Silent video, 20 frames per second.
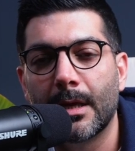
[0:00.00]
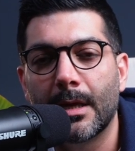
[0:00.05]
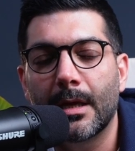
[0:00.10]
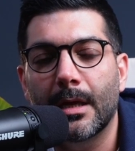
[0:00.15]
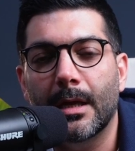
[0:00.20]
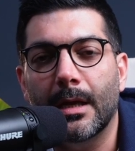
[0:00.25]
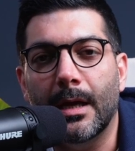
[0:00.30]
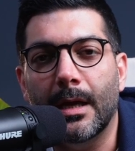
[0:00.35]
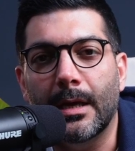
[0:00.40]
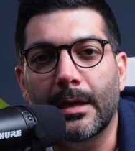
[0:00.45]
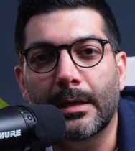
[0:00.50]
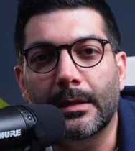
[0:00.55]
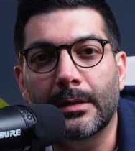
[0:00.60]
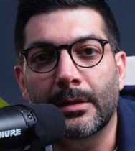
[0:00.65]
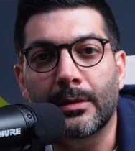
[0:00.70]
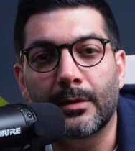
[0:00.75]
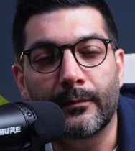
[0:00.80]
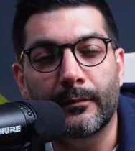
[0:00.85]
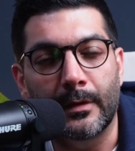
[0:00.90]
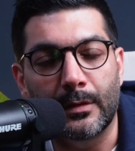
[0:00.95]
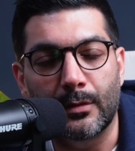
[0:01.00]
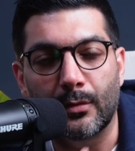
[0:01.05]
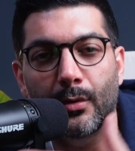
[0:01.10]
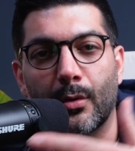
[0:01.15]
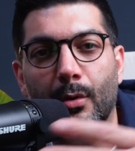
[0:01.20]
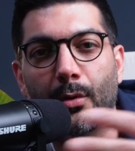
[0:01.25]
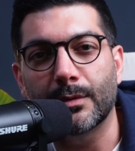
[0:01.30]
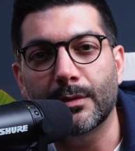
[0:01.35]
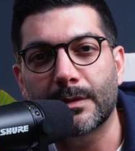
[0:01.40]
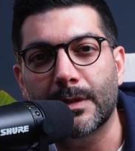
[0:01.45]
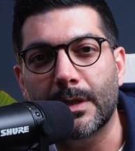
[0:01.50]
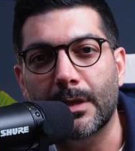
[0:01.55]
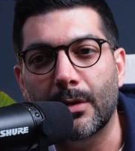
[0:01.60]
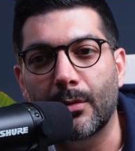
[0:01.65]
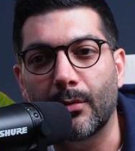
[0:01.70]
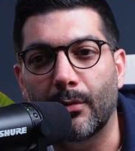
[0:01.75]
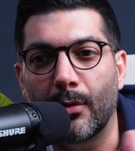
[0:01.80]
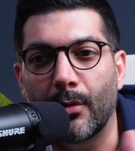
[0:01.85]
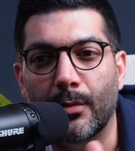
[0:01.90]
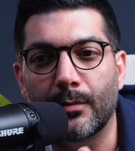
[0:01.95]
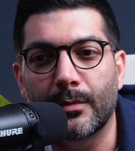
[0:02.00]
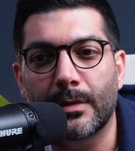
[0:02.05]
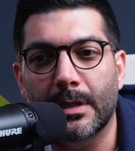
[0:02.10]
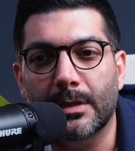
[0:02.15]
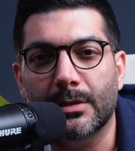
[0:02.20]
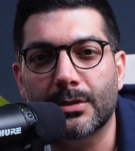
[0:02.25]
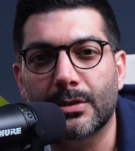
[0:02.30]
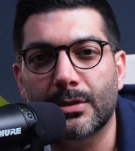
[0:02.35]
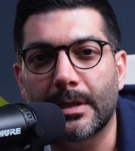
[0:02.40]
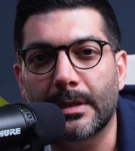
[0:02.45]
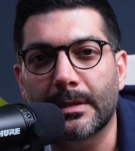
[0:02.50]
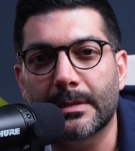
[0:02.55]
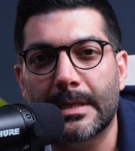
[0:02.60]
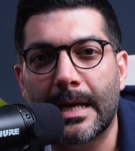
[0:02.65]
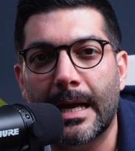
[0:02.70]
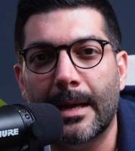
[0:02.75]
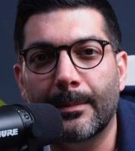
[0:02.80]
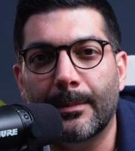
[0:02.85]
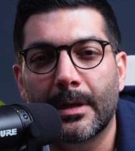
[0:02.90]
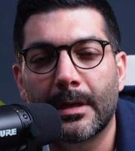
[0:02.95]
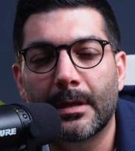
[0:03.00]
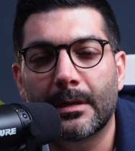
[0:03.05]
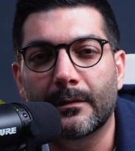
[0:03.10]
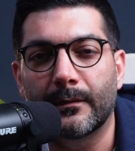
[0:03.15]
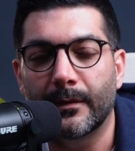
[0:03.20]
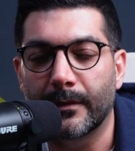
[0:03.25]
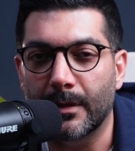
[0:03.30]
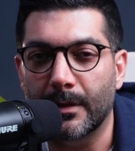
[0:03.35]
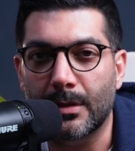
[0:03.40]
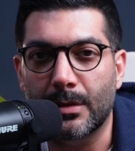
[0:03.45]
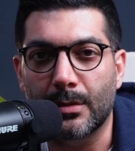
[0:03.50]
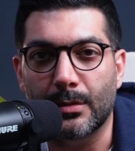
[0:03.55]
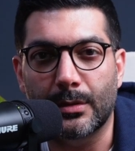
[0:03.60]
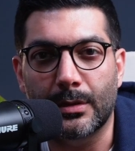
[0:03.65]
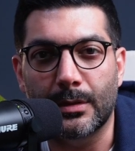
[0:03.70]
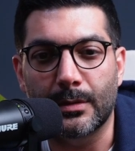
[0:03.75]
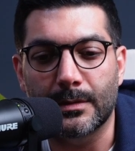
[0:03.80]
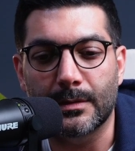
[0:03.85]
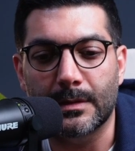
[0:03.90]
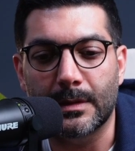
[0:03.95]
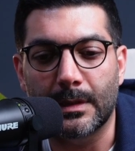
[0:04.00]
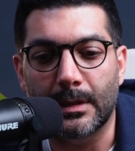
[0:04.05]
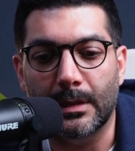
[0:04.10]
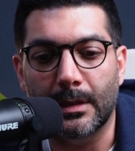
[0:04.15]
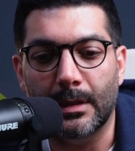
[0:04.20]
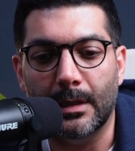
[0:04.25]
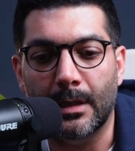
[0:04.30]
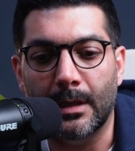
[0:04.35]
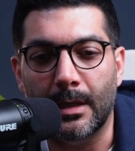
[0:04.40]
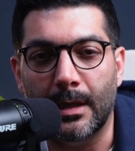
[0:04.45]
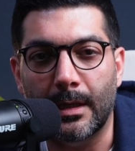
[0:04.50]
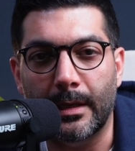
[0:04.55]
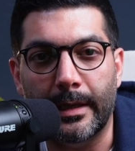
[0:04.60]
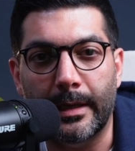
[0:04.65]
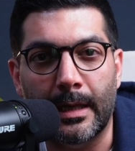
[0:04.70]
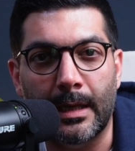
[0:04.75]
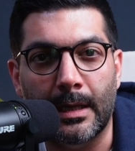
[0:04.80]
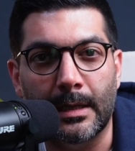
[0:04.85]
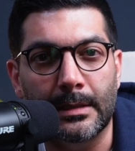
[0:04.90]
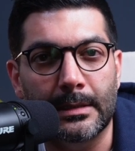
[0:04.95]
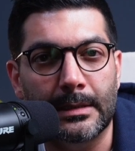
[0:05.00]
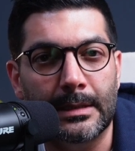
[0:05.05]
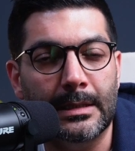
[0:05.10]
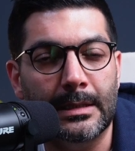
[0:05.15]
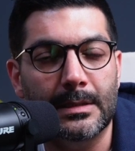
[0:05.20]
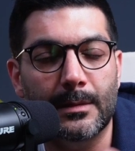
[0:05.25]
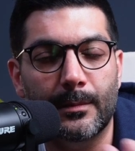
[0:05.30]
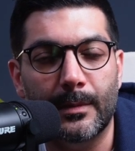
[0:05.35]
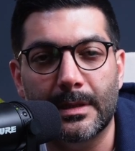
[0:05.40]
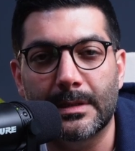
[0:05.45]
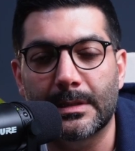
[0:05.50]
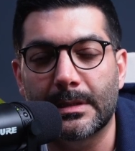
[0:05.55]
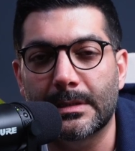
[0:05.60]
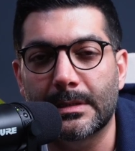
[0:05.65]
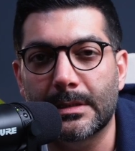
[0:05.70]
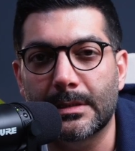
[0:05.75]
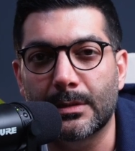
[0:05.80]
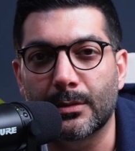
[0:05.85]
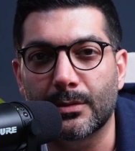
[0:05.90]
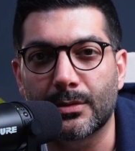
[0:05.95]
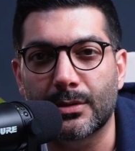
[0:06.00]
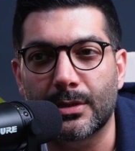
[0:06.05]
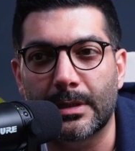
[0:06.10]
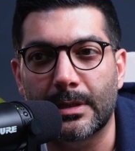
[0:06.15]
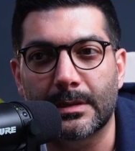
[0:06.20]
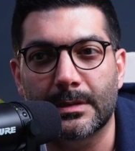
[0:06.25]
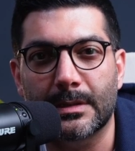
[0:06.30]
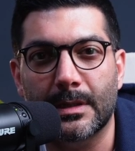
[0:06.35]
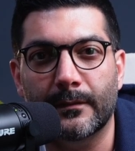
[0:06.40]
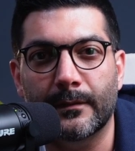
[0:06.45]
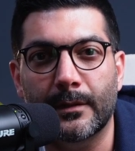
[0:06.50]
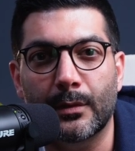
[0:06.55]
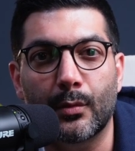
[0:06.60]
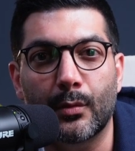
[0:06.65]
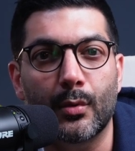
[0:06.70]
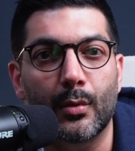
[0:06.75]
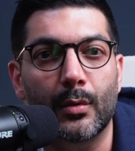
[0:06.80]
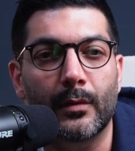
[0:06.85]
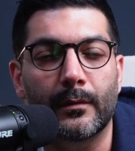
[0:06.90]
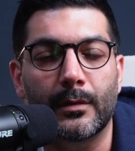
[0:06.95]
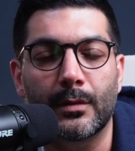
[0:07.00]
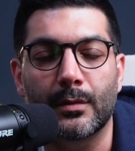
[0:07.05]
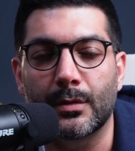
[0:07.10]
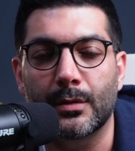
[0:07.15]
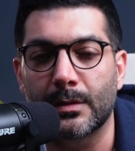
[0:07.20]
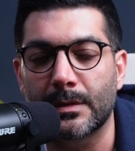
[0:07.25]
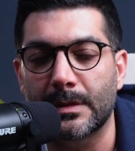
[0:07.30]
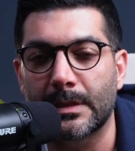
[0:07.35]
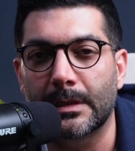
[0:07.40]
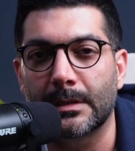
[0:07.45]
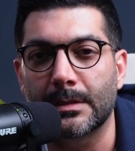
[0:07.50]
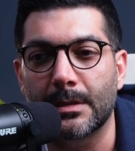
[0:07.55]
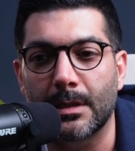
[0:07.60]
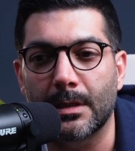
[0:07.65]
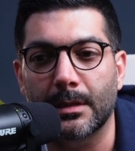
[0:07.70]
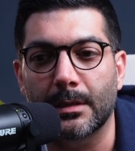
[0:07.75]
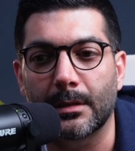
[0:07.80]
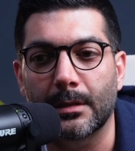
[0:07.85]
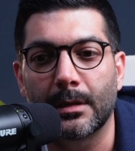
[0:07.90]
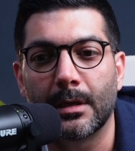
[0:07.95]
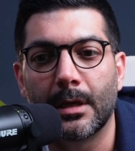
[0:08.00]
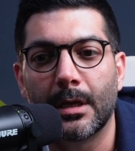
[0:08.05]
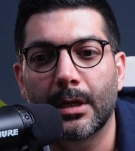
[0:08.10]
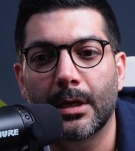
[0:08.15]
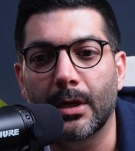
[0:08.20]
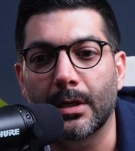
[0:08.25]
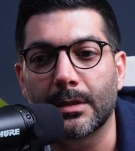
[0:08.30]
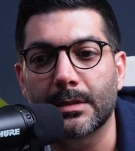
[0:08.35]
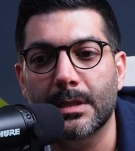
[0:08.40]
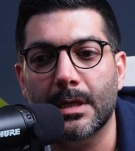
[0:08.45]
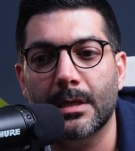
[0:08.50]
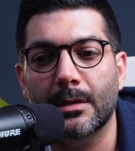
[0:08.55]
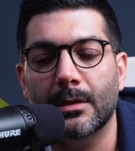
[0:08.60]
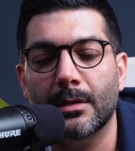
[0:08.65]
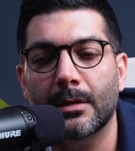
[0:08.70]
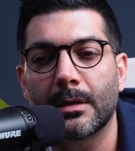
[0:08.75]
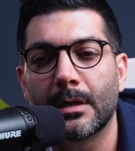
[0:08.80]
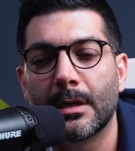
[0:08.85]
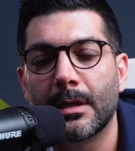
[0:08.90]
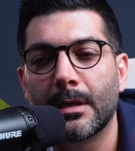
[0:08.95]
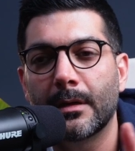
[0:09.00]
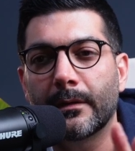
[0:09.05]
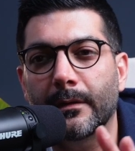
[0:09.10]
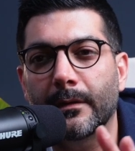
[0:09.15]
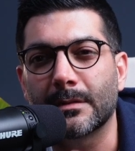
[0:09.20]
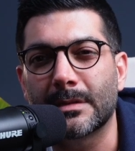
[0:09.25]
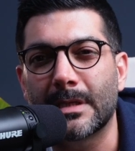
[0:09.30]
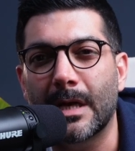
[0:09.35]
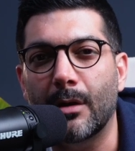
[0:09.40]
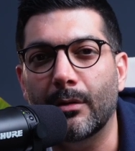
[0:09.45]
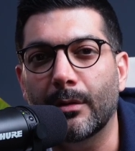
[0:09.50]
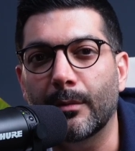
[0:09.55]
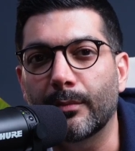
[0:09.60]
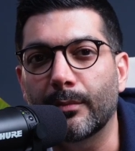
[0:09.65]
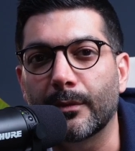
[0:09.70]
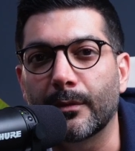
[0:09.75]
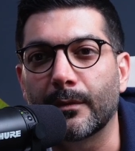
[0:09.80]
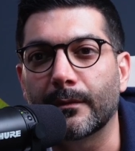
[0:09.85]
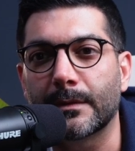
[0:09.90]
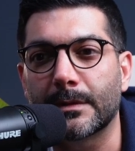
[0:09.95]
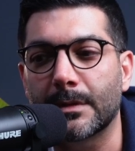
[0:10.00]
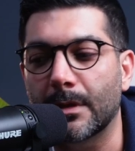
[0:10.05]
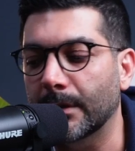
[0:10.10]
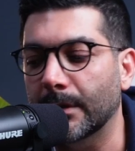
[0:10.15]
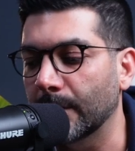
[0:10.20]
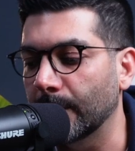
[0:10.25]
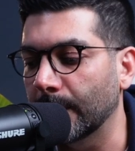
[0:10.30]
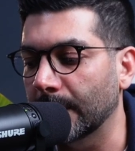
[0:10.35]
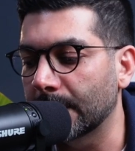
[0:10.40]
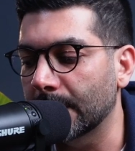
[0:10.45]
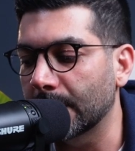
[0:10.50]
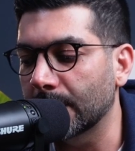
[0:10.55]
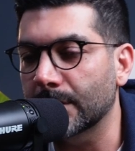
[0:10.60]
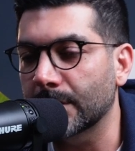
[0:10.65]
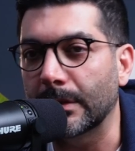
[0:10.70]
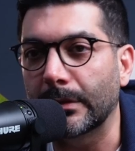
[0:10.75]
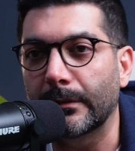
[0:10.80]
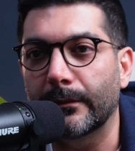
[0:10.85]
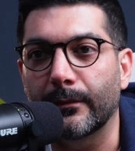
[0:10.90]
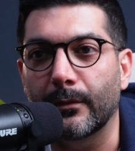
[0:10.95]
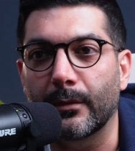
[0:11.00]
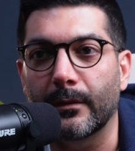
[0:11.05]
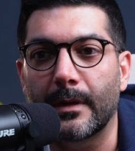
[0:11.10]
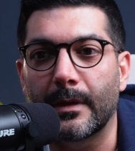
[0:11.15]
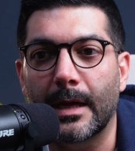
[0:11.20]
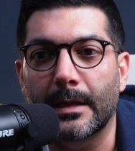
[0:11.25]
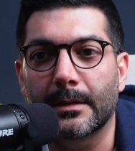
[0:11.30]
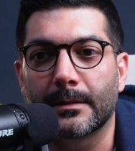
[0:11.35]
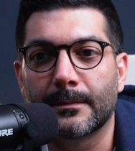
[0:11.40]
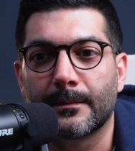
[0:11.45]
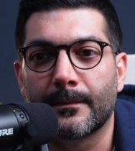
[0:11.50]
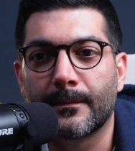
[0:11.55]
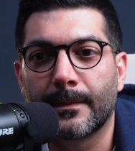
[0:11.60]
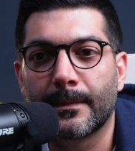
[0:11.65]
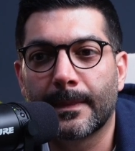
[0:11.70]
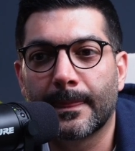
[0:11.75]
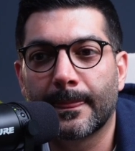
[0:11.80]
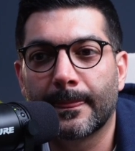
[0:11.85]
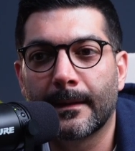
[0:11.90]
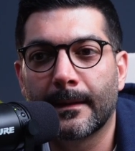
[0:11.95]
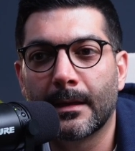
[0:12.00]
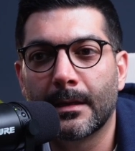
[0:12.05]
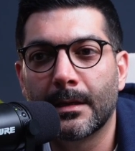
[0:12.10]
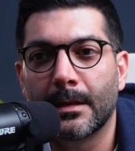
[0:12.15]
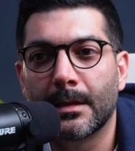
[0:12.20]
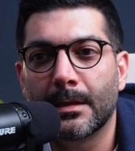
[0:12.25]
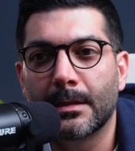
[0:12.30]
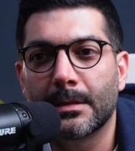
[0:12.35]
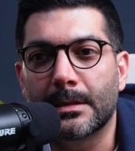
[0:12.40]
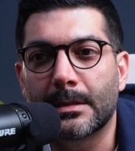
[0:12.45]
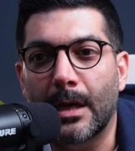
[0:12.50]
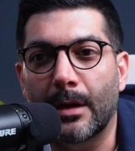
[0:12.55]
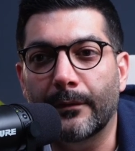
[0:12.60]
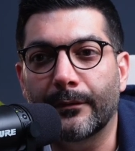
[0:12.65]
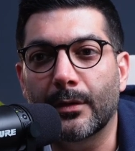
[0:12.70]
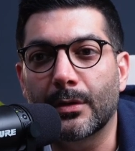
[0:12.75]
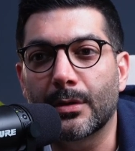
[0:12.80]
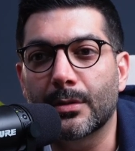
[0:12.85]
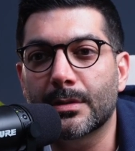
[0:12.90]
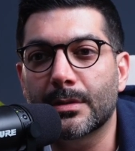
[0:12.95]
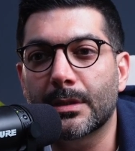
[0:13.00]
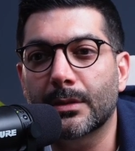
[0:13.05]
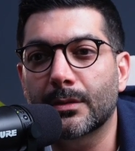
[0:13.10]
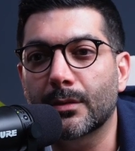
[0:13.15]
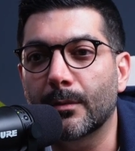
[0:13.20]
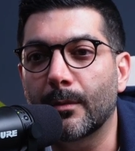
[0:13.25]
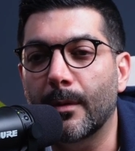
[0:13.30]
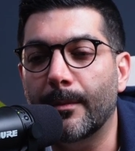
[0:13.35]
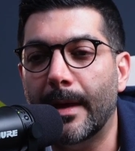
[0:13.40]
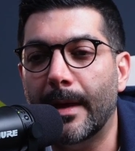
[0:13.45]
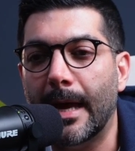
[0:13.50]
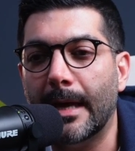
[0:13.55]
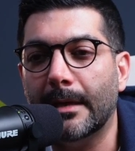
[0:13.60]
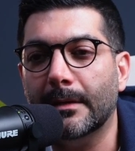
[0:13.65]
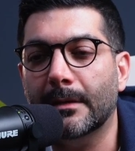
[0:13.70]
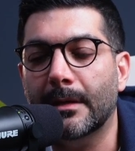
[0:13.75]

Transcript: uh, when you're hosting your own Next.js app, whether you're using uh, an independent Node.js server or you're using a Docker container, there's now improved documentation for that. Now, if you're using TurboPack, there